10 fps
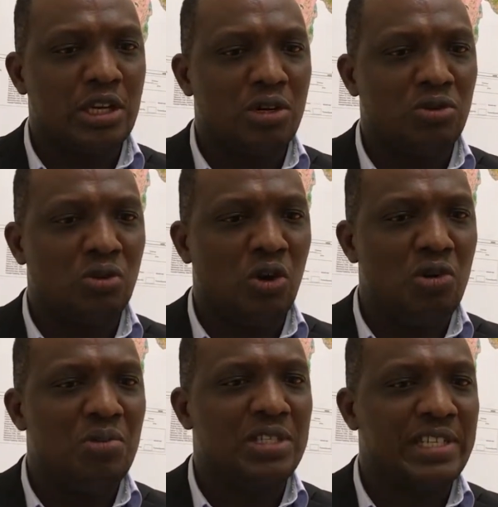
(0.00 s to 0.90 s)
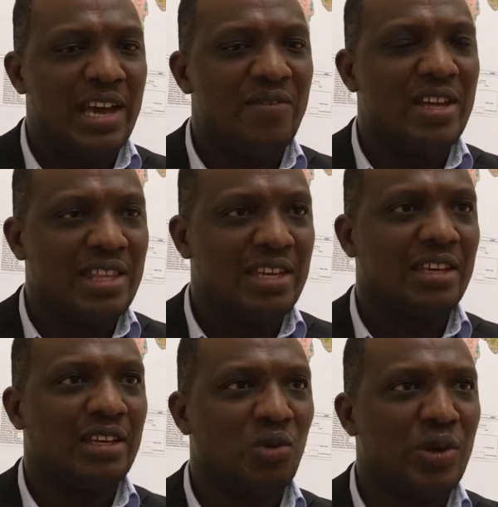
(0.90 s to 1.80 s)
almost
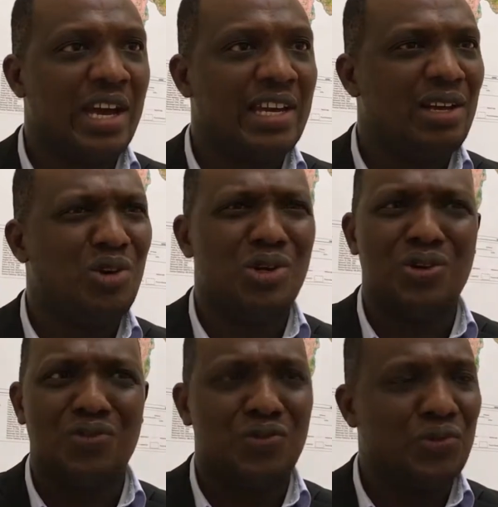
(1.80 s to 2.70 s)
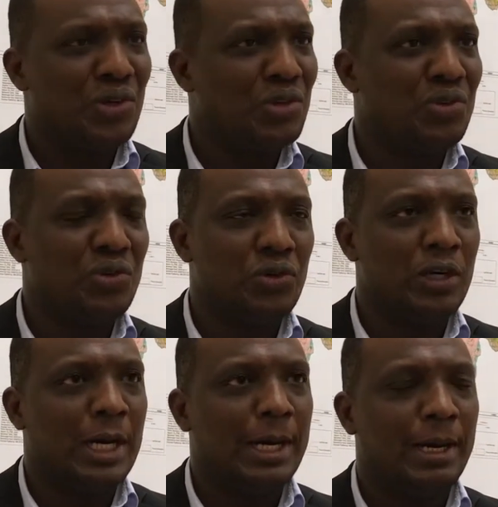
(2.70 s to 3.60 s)
everything, we had a lot of,
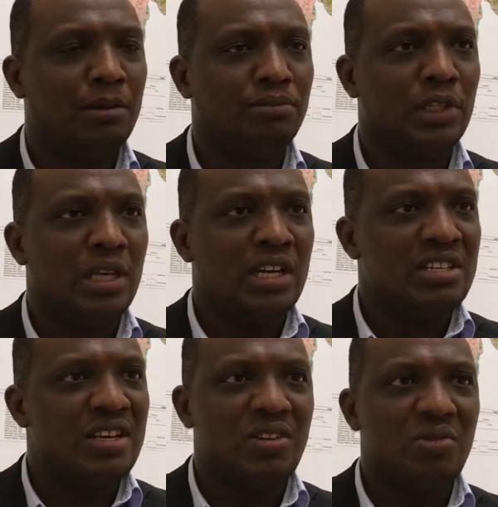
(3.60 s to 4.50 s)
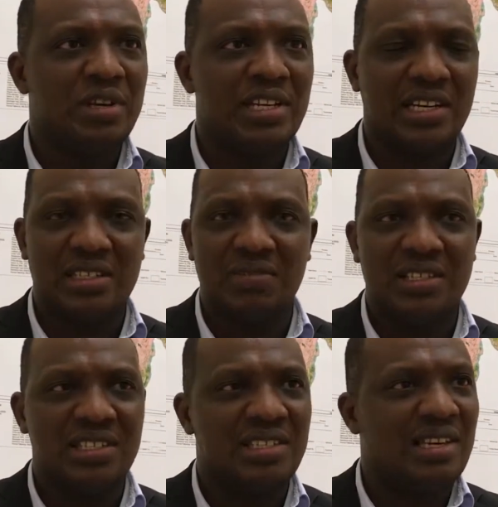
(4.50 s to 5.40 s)
settlement
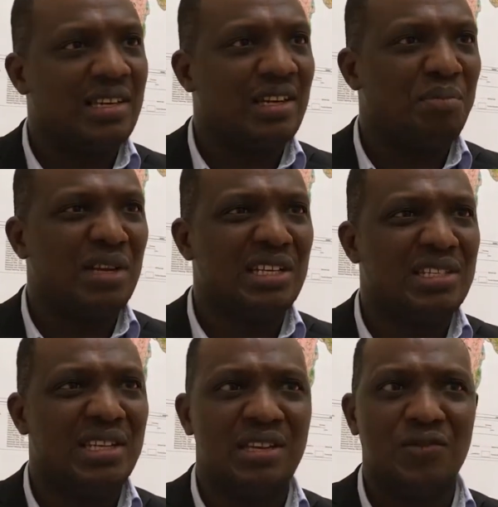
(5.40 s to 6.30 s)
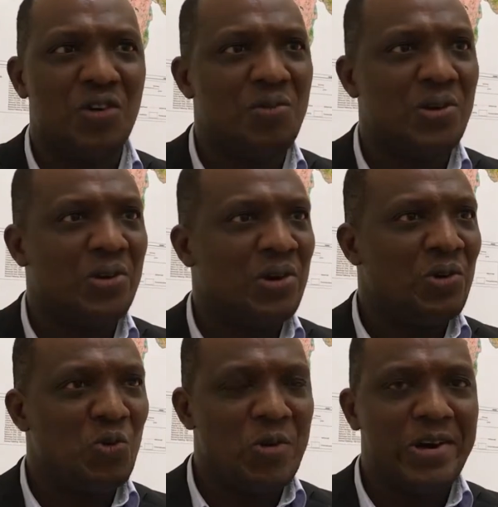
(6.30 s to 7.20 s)
activities taking place in informal
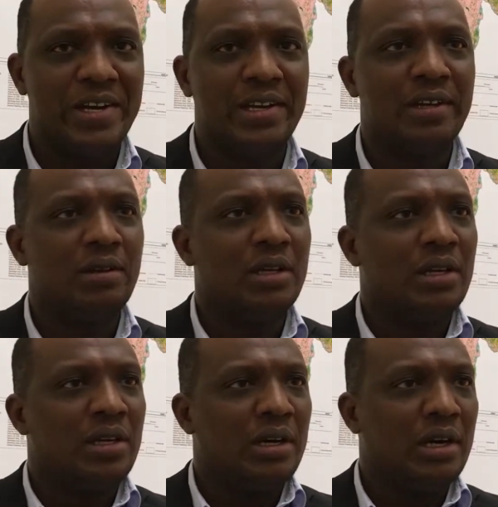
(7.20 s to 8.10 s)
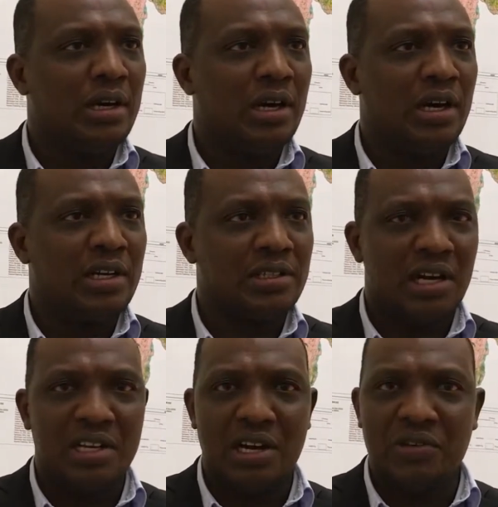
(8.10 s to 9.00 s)
way,
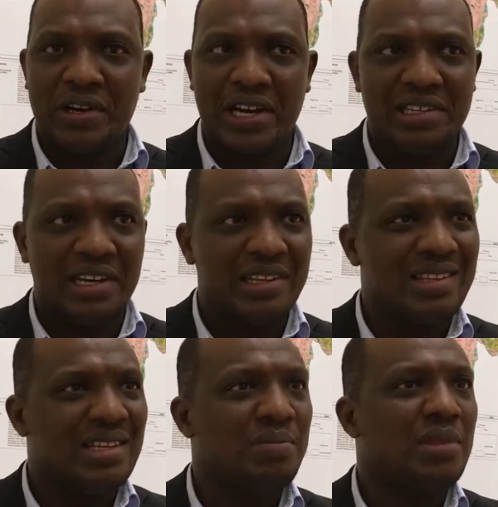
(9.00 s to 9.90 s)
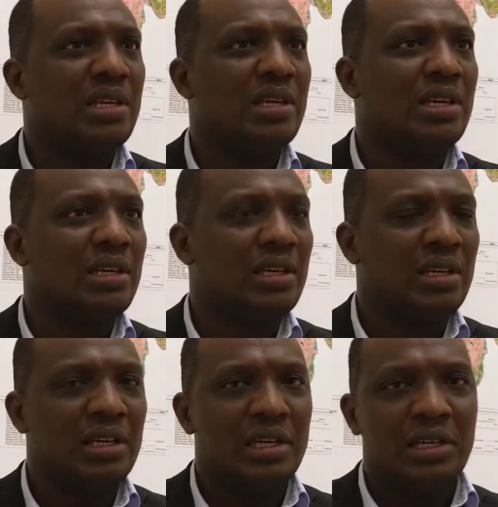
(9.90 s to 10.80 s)
agriculture, the same thing,